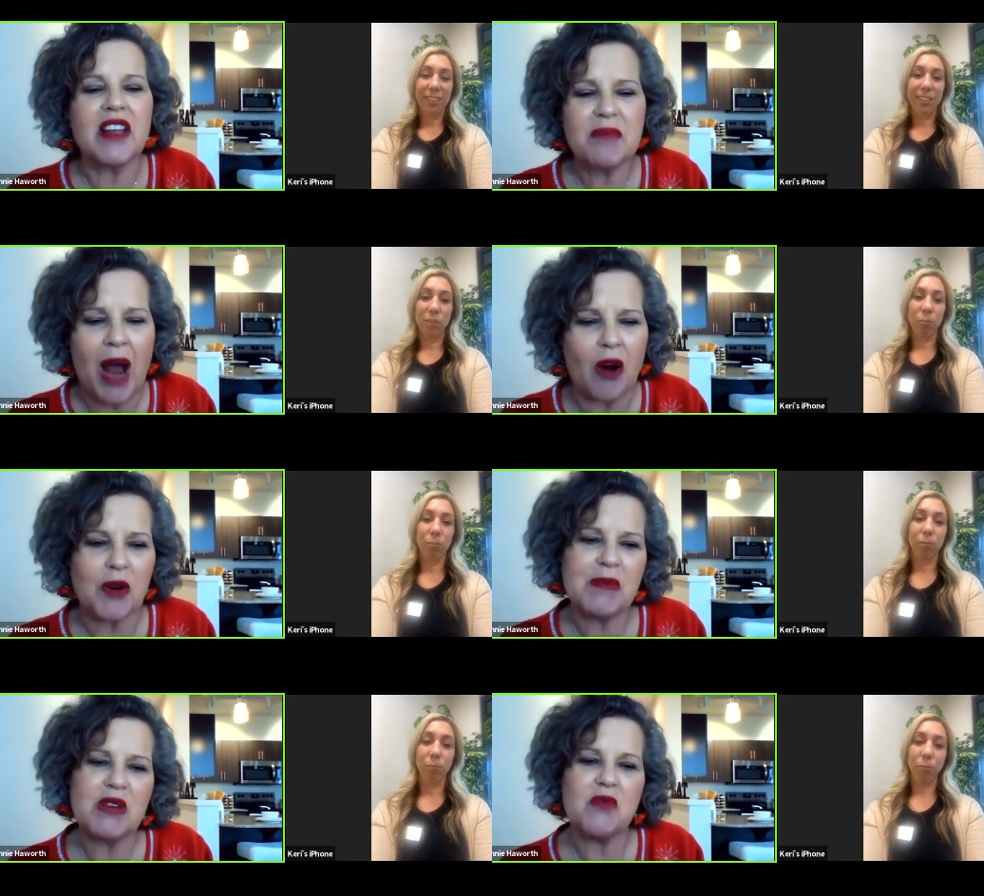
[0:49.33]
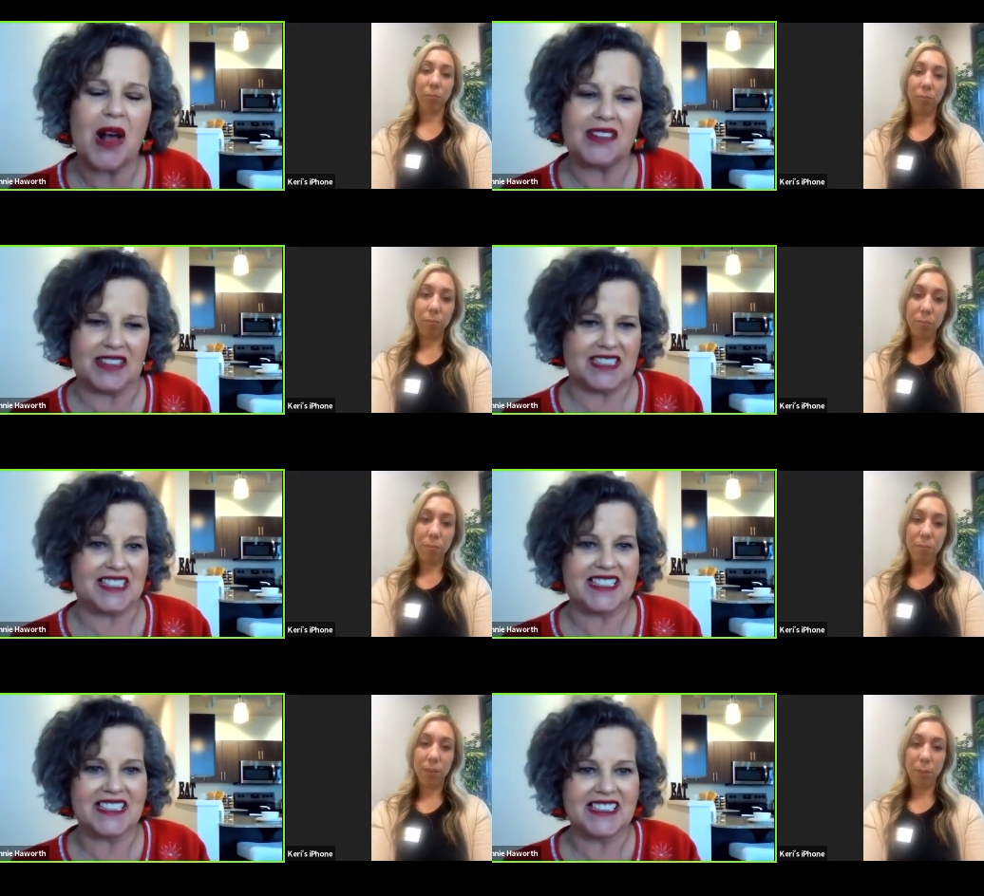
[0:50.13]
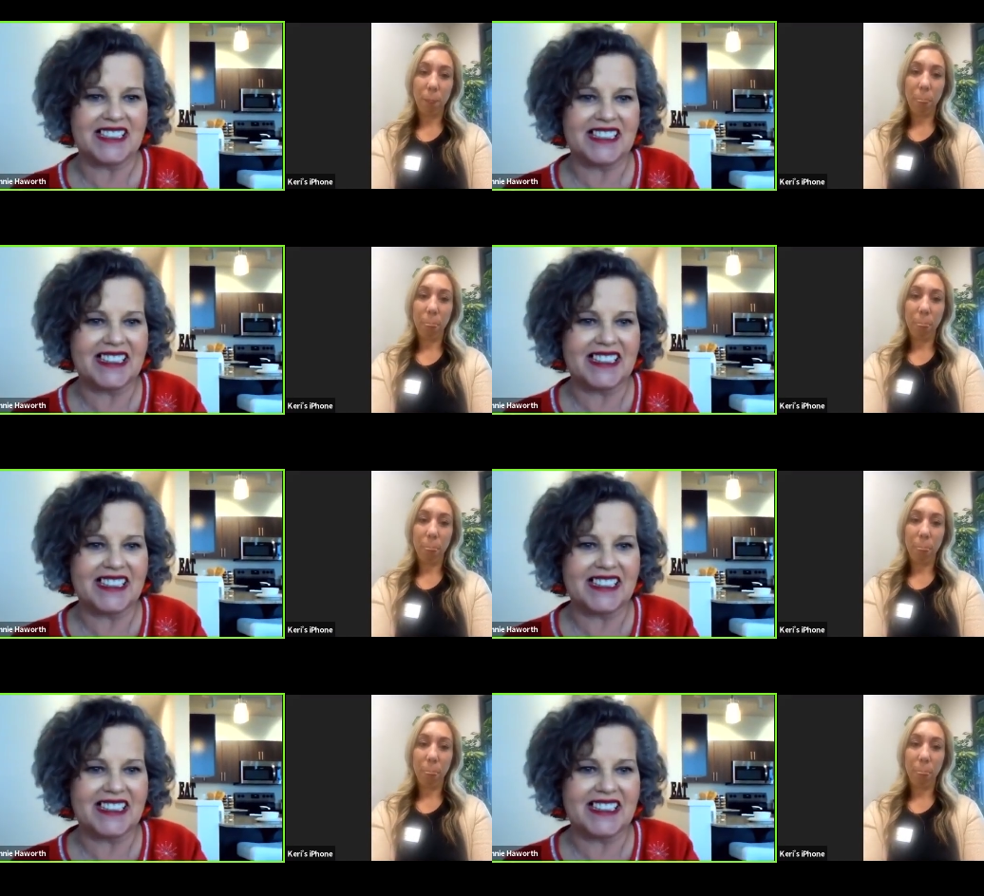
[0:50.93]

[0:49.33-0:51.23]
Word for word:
Speaker 1: EmpowerMe Wellness.